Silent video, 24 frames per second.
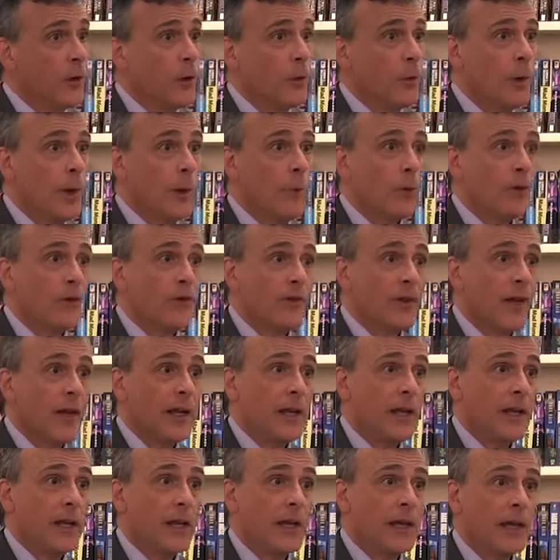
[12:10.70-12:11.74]
We were
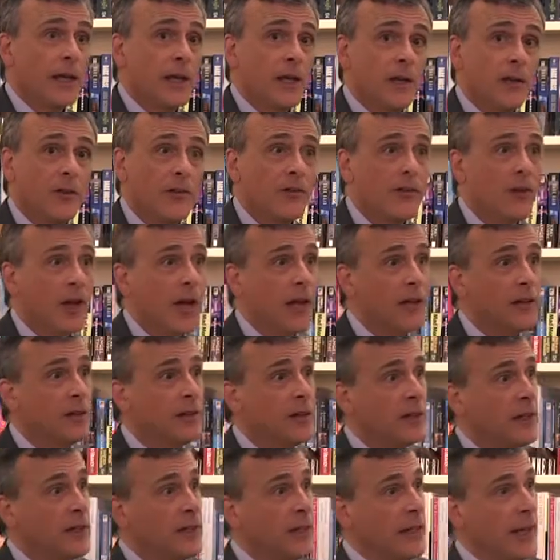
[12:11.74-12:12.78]
sending kids and
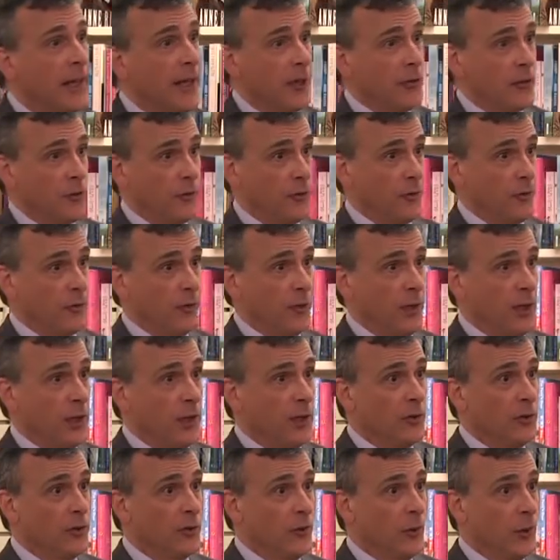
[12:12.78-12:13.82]
teenagers
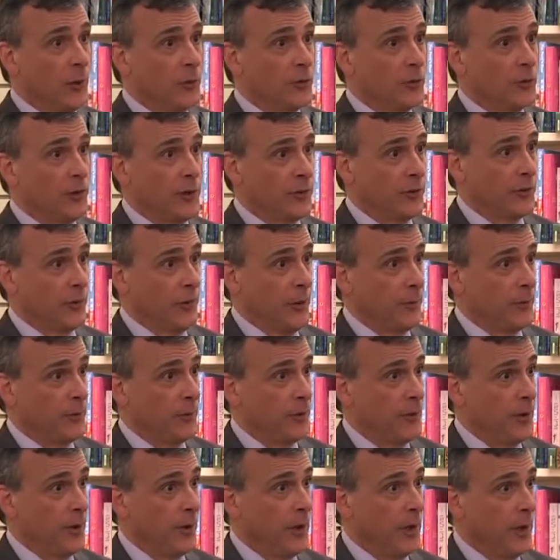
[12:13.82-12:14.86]
into those
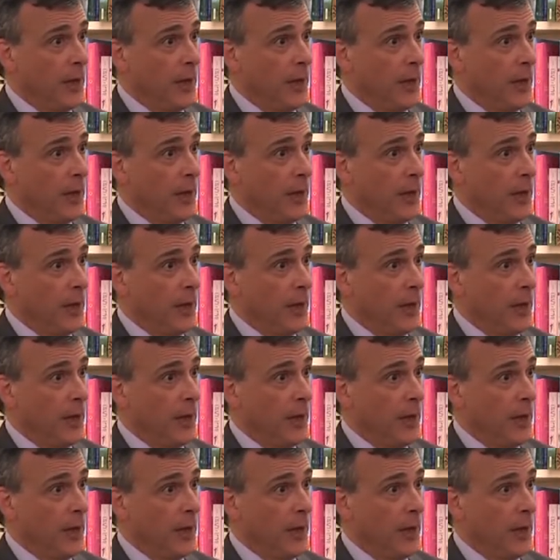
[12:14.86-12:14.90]
systems,